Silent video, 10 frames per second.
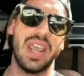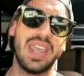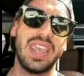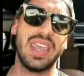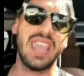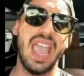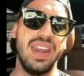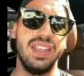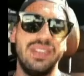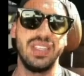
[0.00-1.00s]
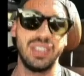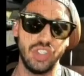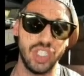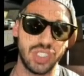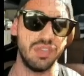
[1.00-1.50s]
But again, it doesn't
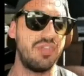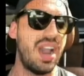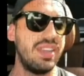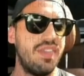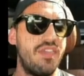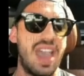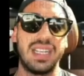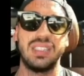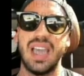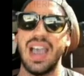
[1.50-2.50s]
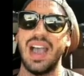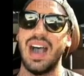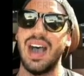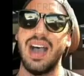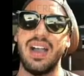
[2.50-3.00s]
justify the fact that
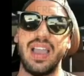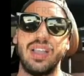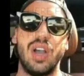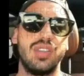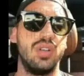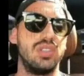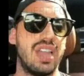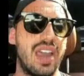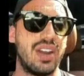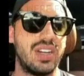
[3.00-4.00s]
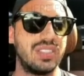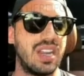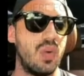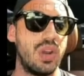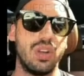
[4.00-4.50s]
I got those letters and
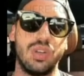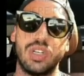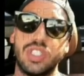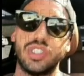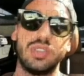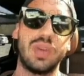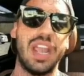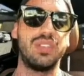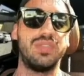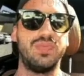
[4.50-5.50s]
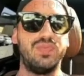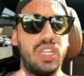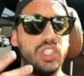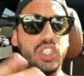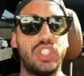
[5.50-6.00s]
I wanted to go to shooting range
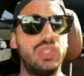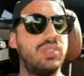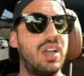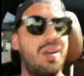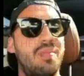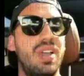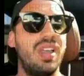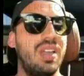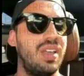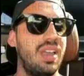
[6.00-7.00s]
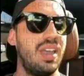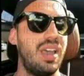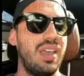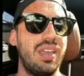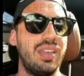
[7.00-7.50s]
and shoot them.
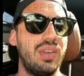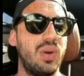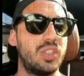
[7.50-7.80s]
It was